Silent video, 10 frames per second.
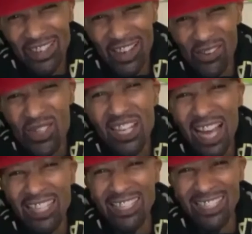No, that's
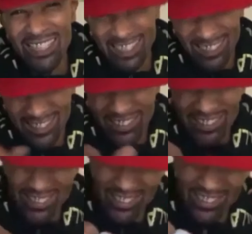epic. That's
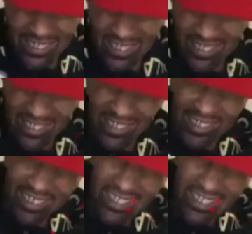epic. That's epic. That's